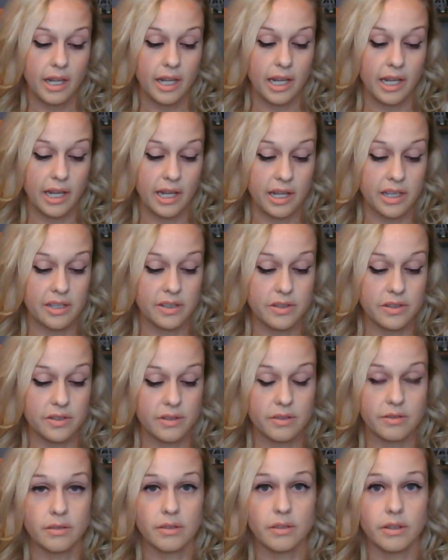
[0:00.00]
And
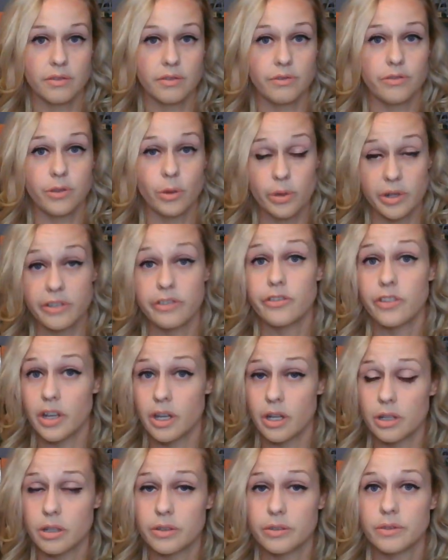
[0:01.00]
Florida
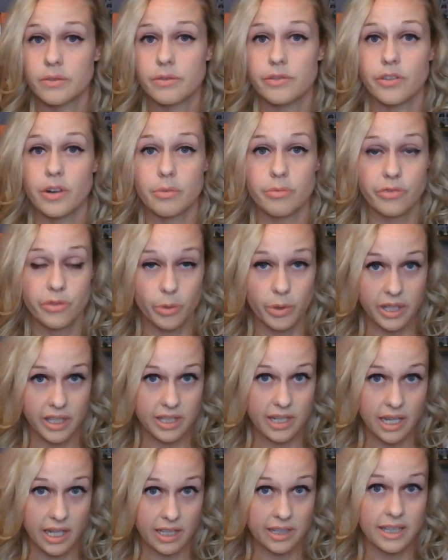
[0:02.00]
fell from
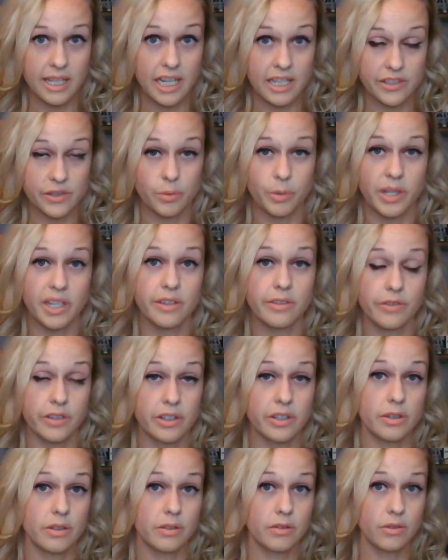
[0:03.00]
49 last week
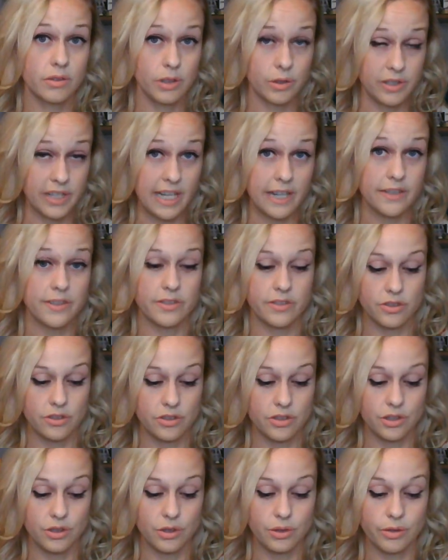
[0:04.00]
for new deaths
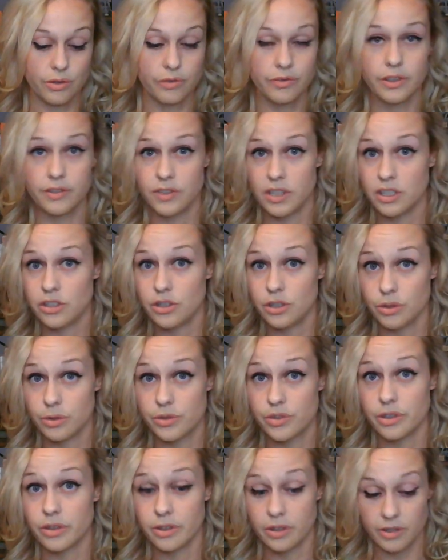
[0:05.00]
to 52,
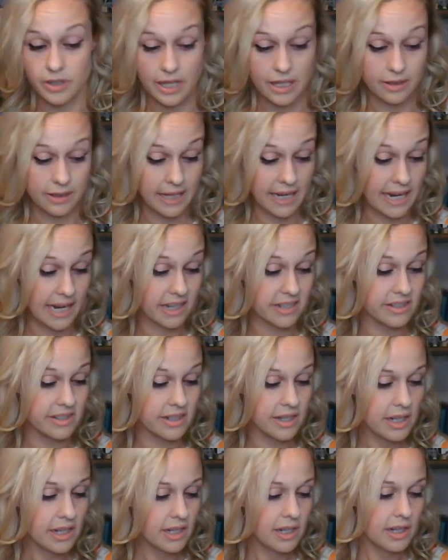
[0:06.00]
so they're now
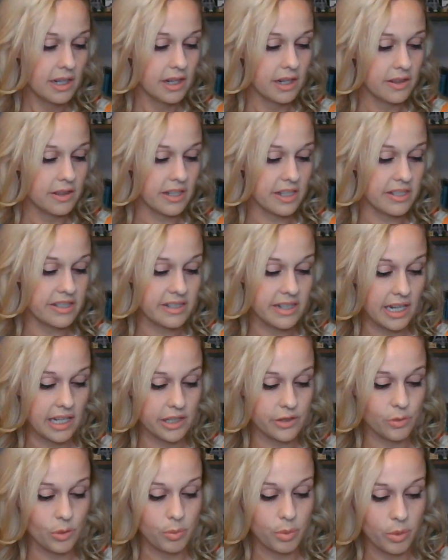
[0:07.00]
last. The state
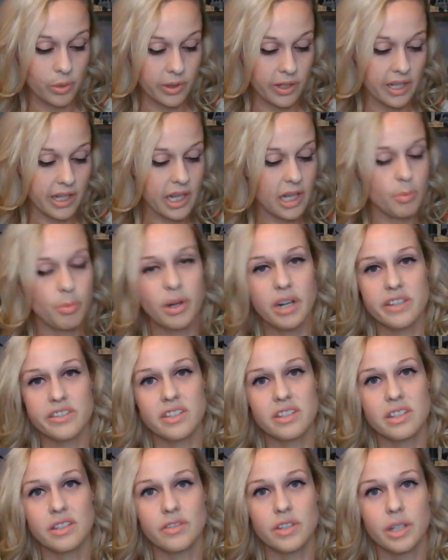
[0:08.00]
is reporting a
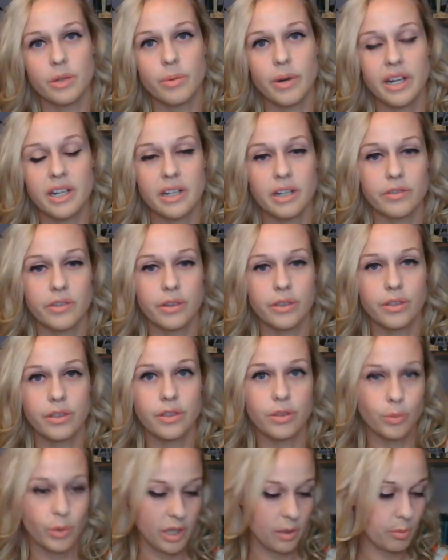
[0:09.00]
positivity rate of a
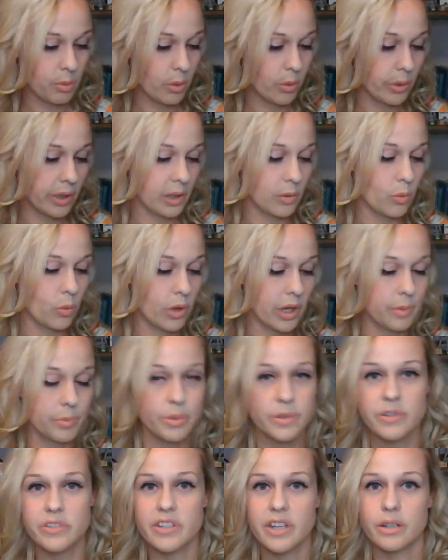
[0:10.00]

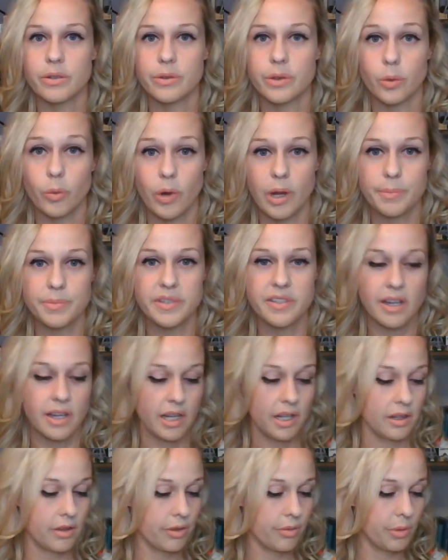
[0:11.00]
3.1% on their
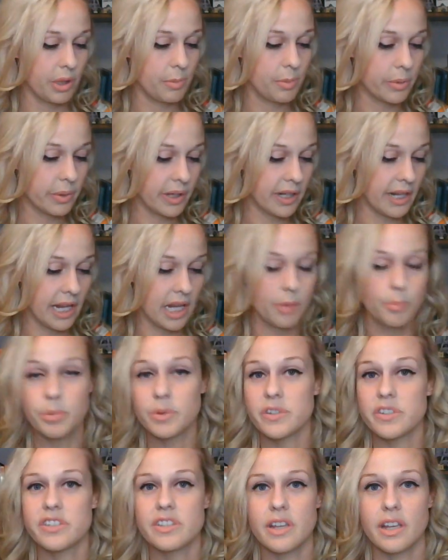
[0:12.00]
website,
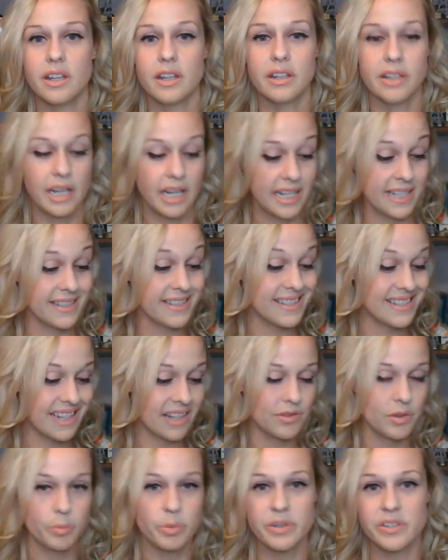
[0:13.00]

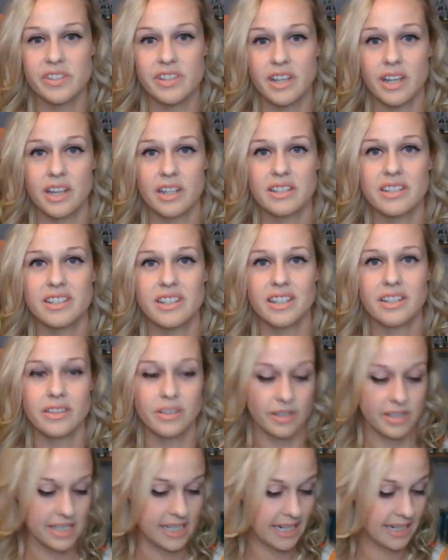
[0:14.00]
3.87% in
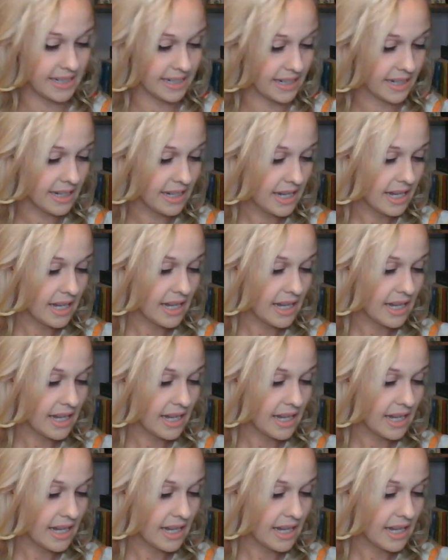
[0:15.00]
their data,